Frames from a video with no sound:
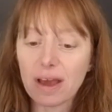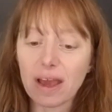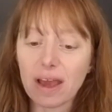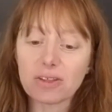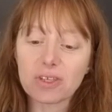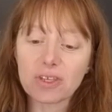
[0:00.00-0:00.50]

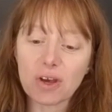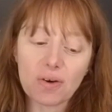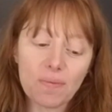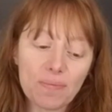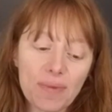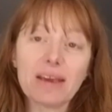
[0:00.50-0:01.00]
And
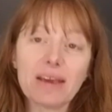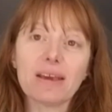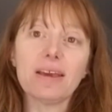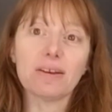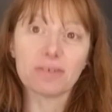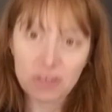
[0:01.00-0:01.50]
so
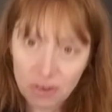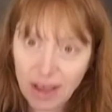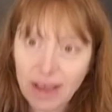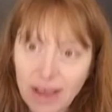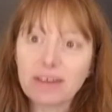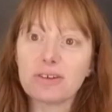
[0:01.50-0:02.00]

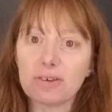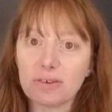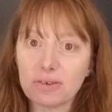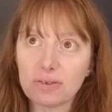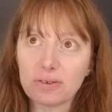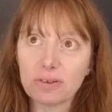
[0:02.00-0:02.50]
trying
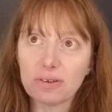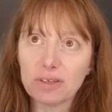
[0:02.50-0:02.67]
to